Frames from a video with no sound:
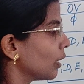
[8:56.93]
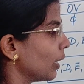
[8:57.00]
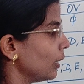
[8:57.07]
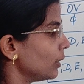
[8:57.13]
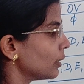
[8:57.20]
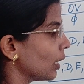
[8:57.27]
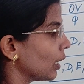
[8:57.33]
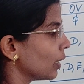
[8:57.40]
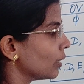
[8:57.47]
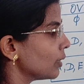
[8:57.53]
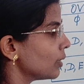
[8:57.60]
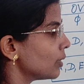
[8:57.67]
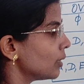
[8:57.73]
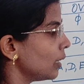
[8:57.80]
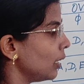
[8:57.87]

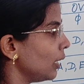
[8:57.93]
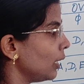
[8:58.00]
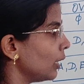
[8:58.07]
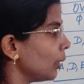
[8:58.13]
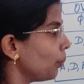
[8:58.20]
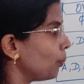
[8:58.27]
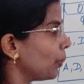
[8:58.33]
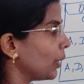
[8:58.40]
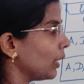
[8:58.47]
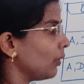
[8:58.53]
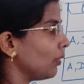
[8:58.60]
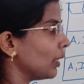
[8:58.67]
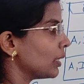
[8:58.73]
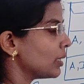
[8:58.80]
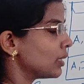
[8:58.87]
Right? See the
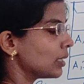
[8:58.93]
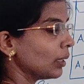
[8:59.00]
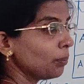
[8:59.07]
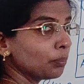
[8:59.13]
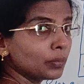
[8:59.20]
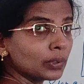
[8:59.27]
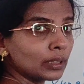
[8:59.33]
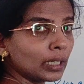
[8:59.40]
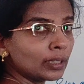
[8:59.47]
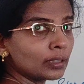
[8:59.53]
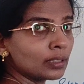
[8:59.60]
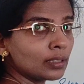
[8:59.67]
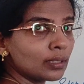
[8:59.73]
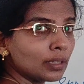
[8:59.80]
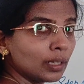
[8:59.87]
previous step,
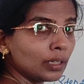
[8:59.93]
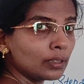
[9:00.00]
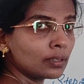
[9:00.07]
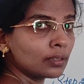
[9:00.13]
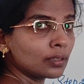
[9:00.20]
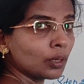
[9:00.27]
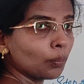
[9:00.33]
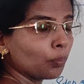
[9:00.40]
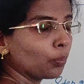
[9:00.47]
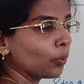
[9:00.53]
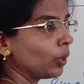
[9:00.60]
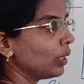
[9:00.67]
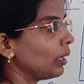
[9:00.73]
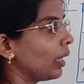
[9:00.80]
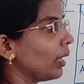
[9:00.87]
that is C step
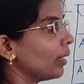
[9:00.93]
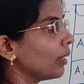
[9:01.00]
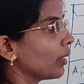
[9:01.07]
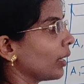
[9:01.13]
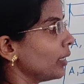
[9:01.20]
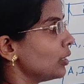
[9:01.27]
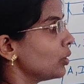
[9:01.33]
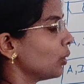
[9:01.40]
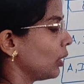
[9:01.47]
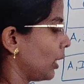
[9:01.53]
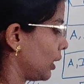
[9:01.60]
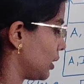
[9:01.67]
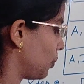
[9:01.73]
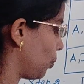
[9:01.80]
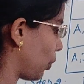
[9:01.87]
1 and write your
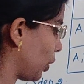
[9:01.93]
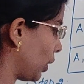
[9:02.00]
S